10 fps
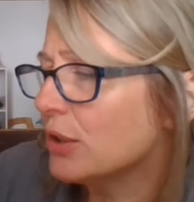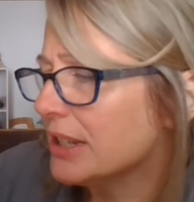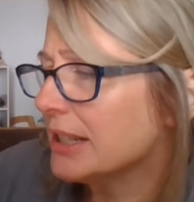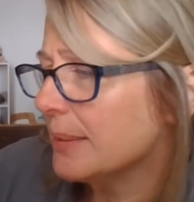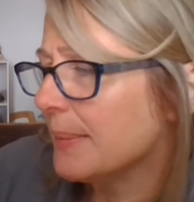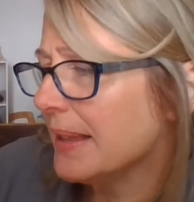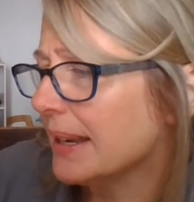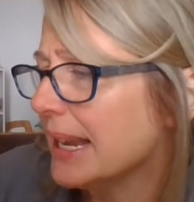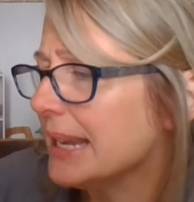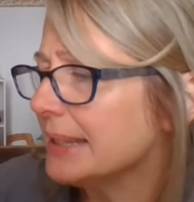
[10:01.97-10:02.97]
interesting to me
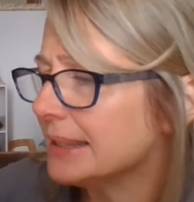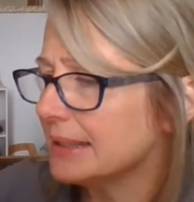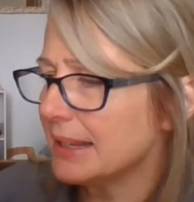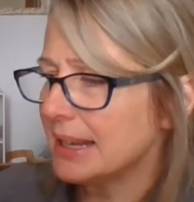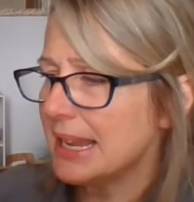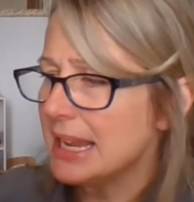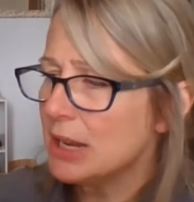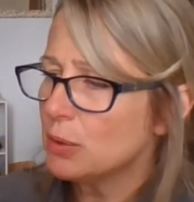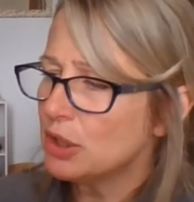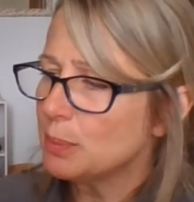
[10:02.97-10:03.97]
that he
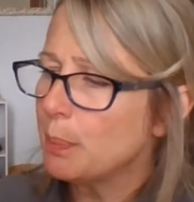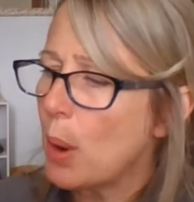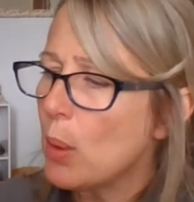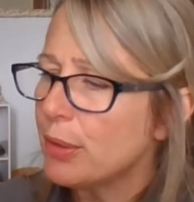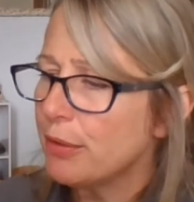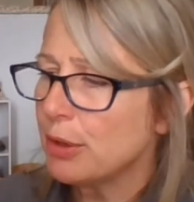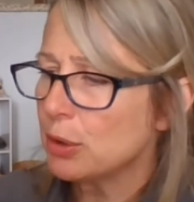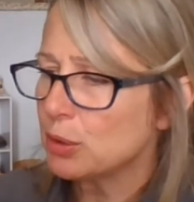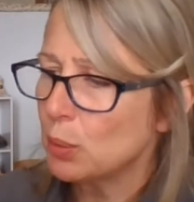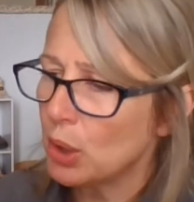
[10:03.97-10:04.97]
uses both of
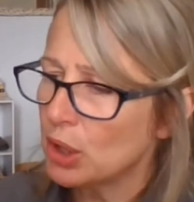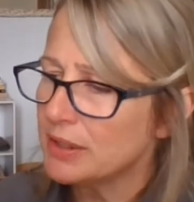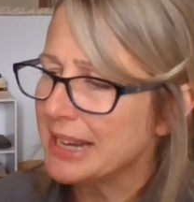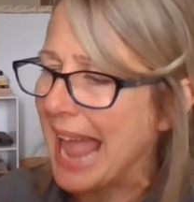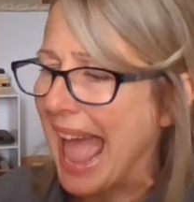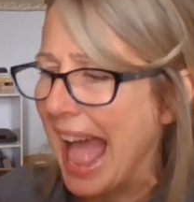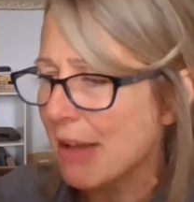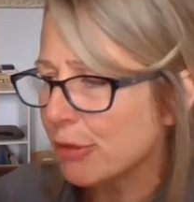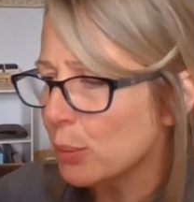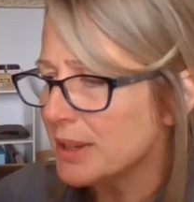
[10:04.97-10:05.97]
those words, an
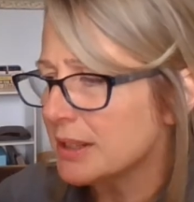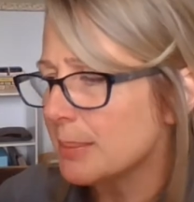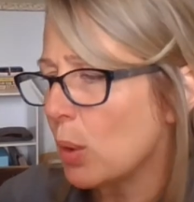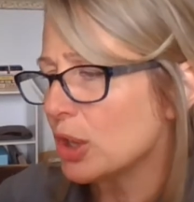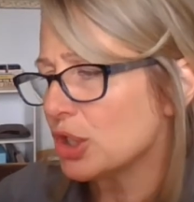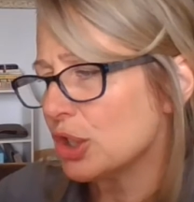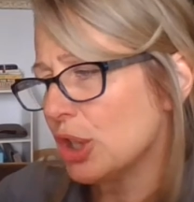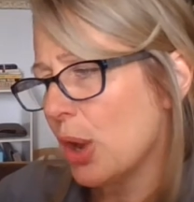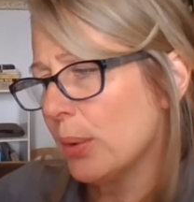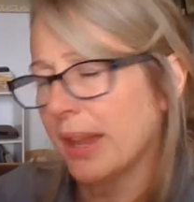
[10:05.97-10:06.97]
aphorism or
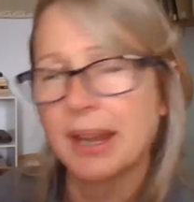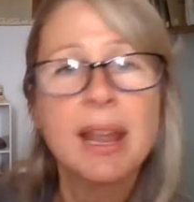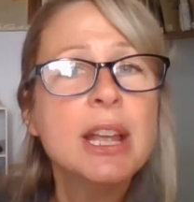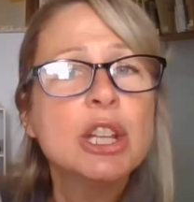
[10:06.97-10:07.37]
slogan.